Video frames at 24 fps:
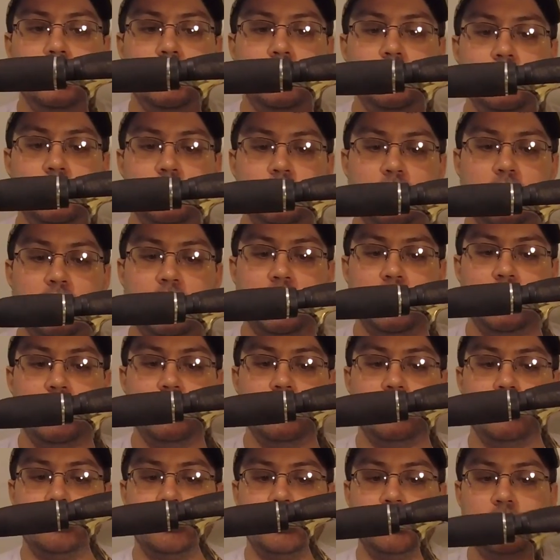This right
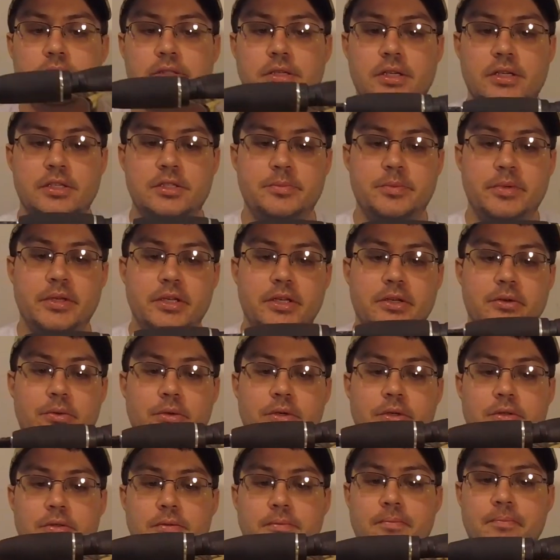here is a spinning
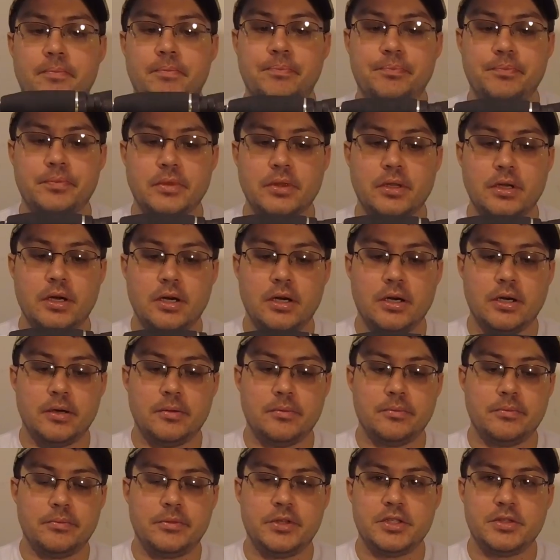reel.
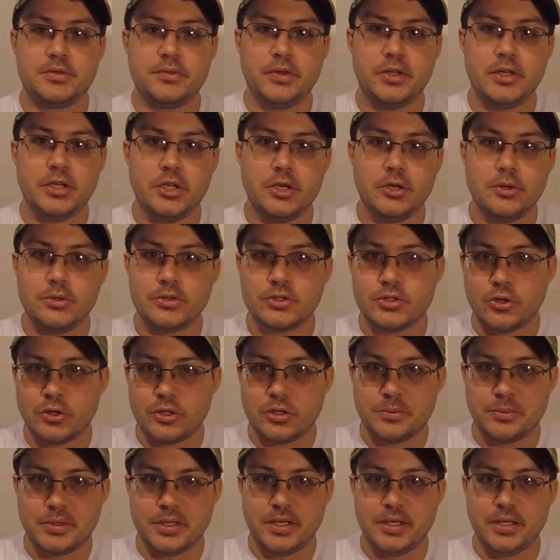This video is going to
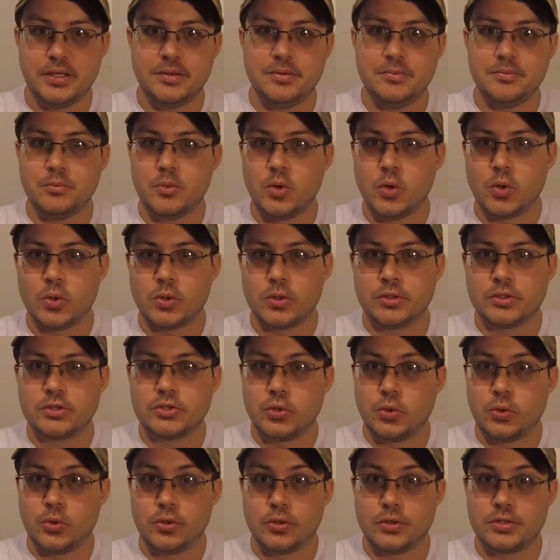be more
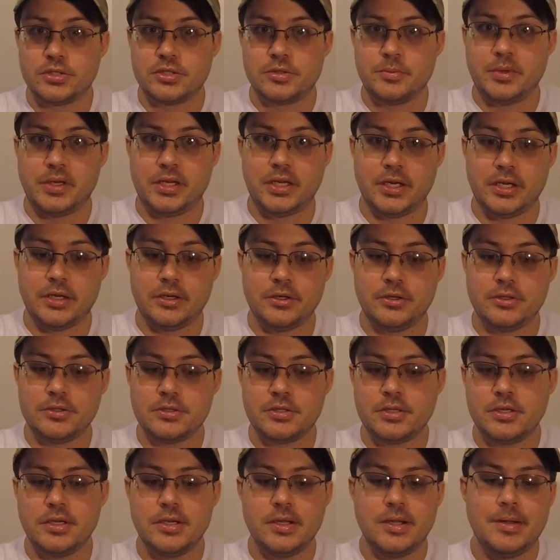towards beginners,
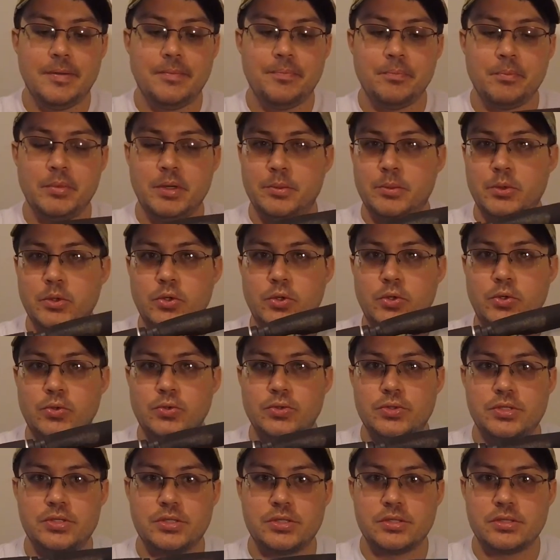people
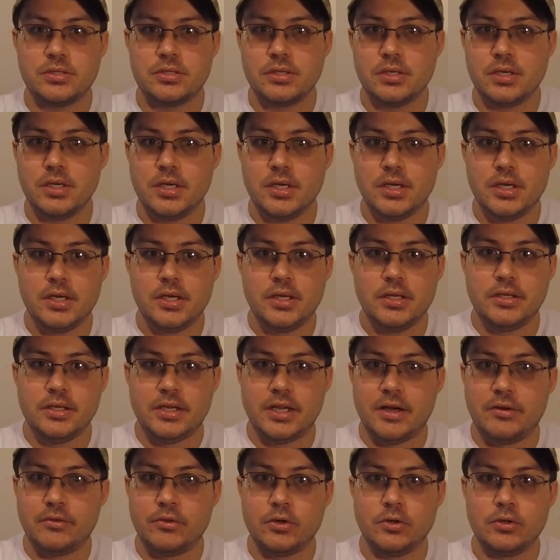who's
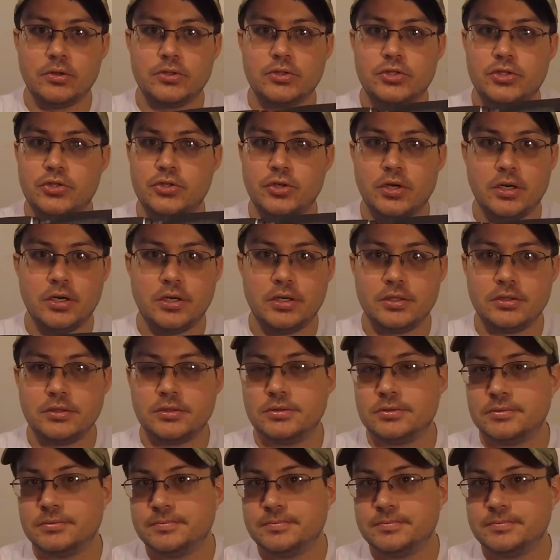never strung